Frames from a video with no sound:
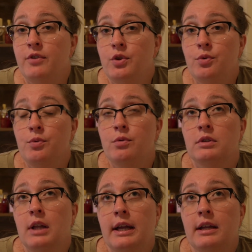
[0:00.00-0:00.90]
if you
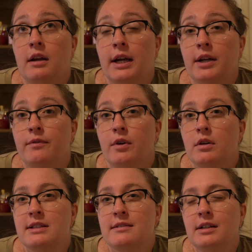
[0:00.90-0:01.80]
like kind
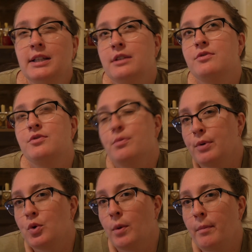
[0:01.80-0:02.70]
of it's not like a
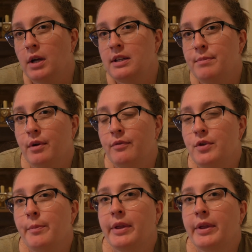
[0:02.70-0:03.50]
super gourmandy perfume.